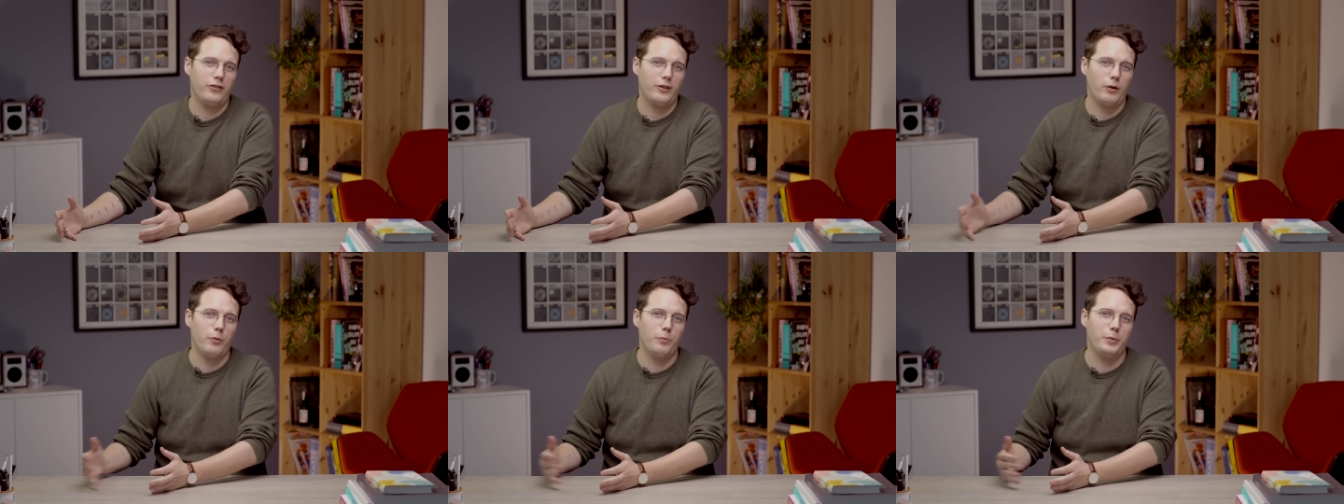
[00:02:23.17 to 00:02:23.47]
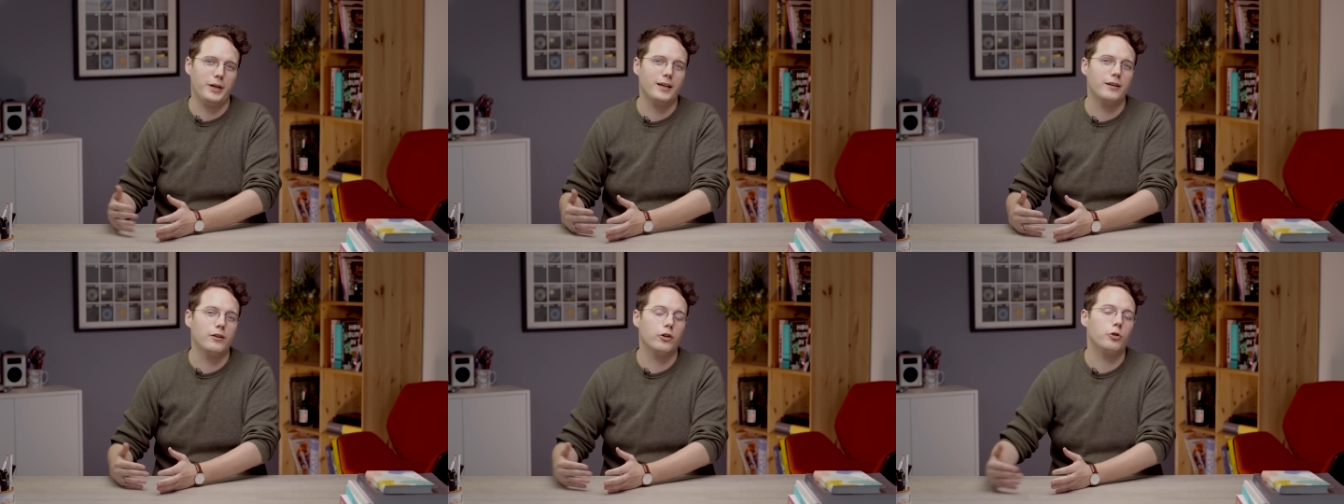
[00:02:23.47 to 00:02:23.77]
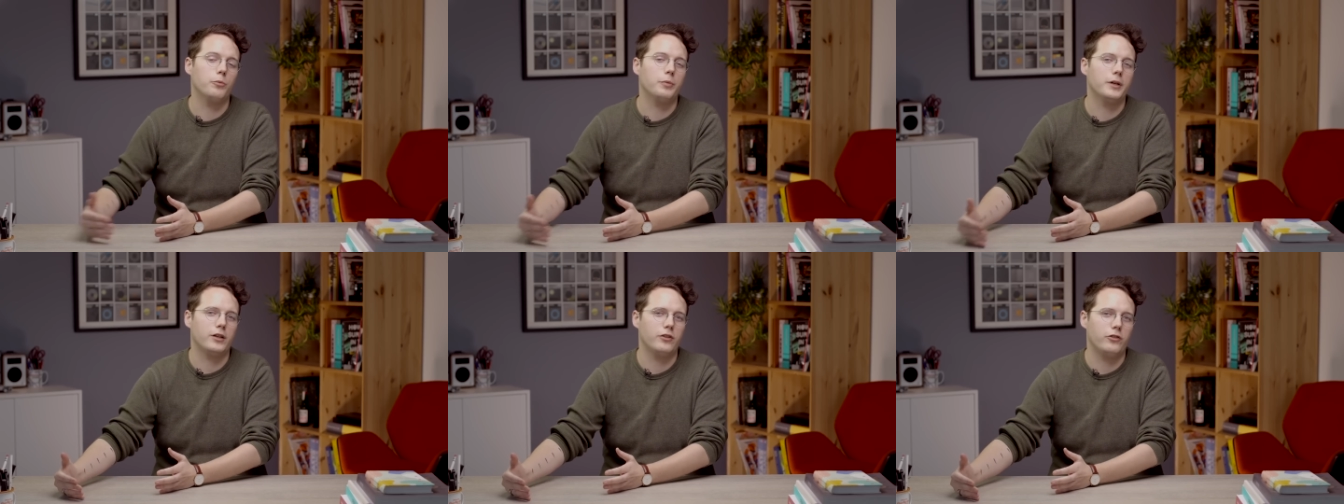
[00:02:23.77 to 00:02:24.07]
that will be a
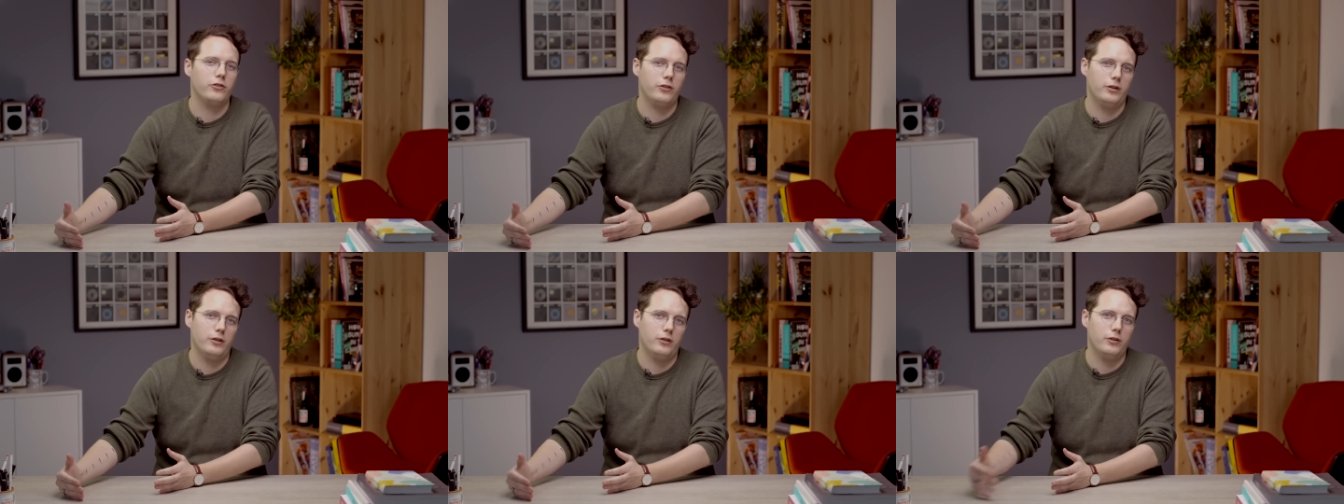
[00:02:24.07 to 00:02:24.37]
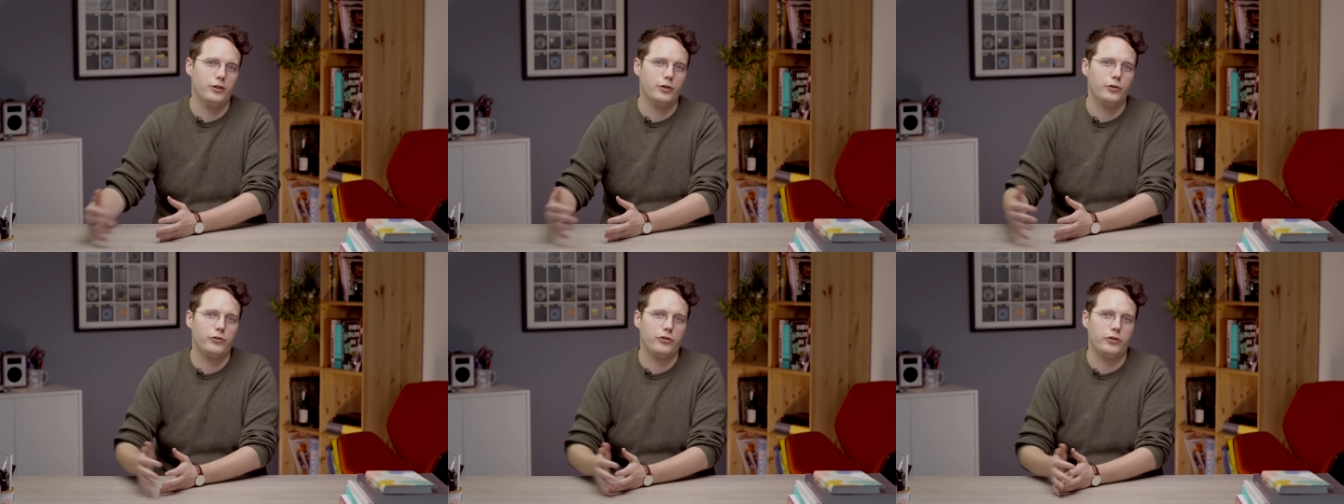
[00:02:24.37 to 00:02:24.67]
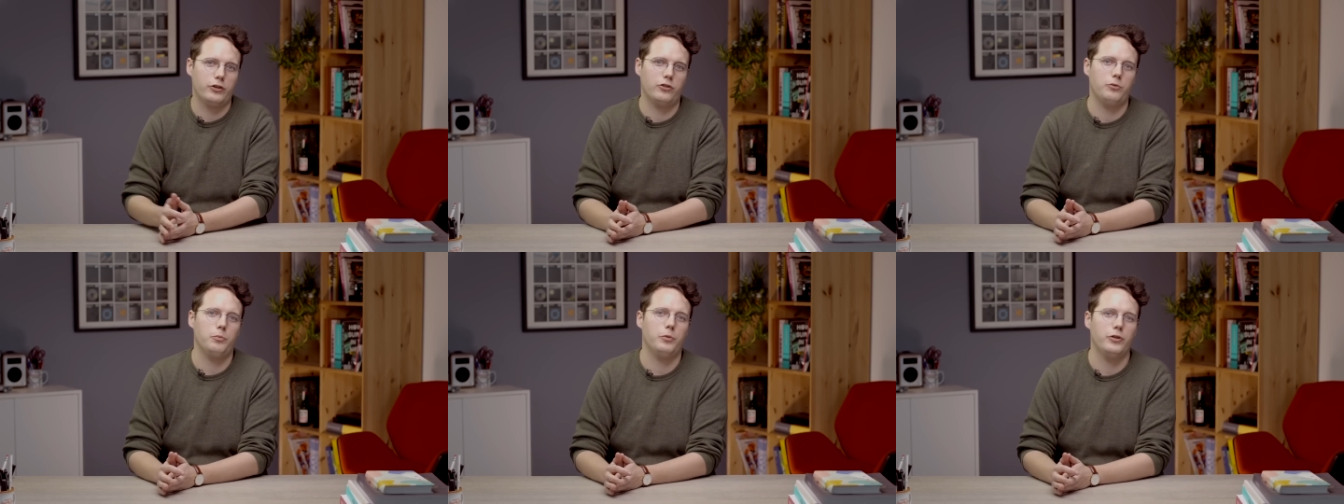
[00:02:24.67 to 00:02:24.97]
little bigger still at
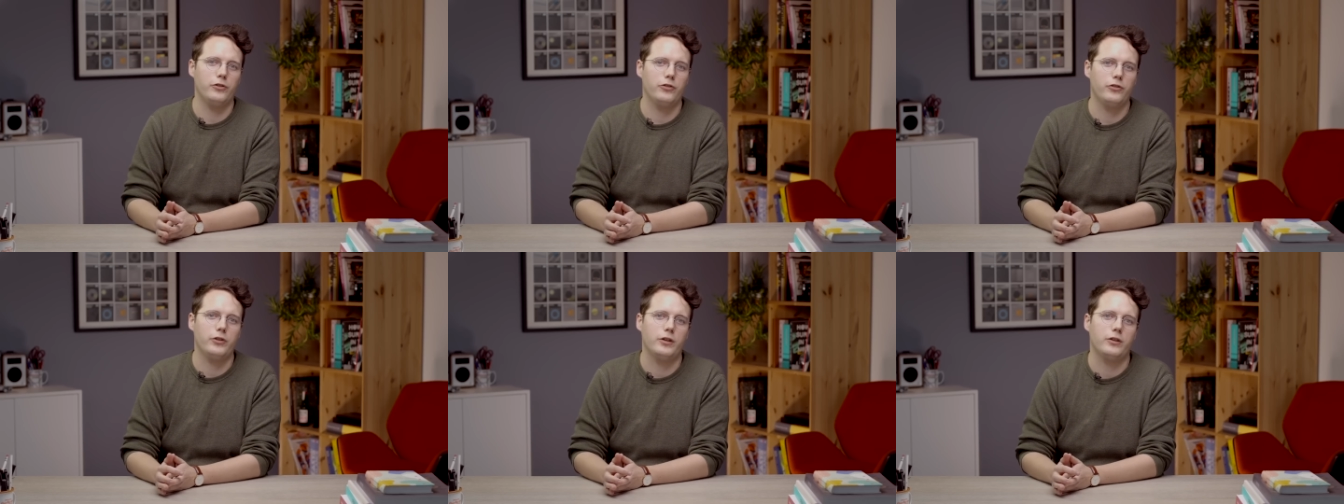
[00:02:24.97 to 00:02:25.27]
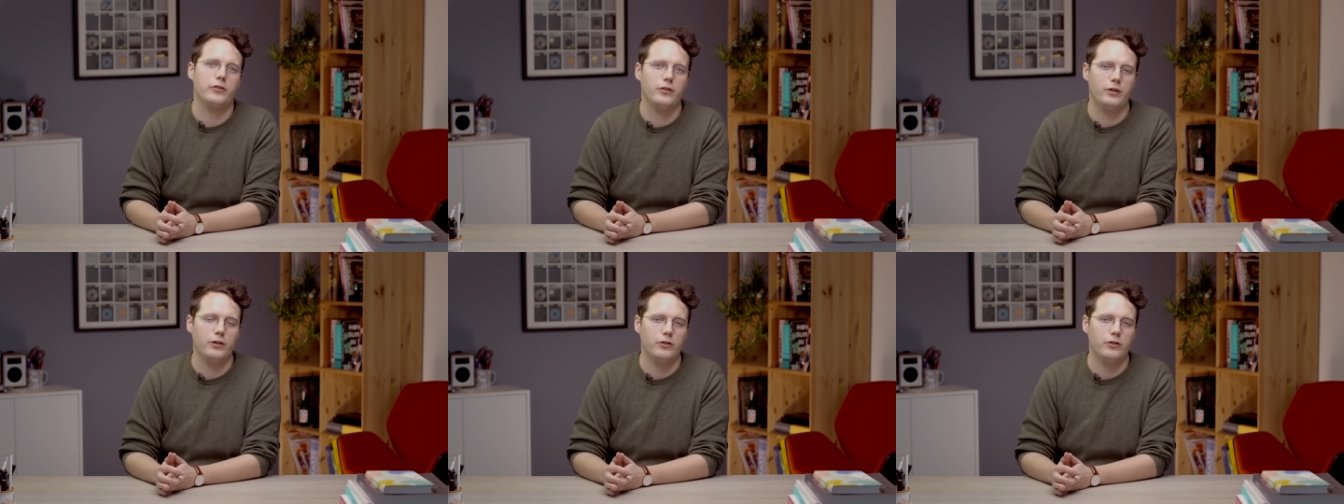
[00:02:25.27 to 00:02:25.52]
6.6